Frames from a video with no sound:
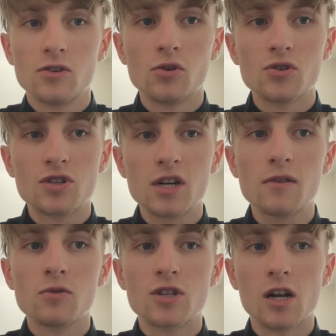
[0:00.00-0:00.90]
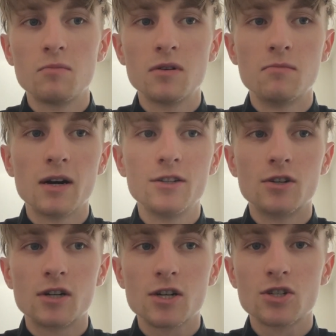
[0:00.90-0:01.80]
Austria was helped by the
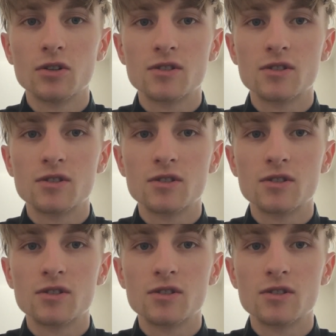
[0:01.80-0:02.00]
Russian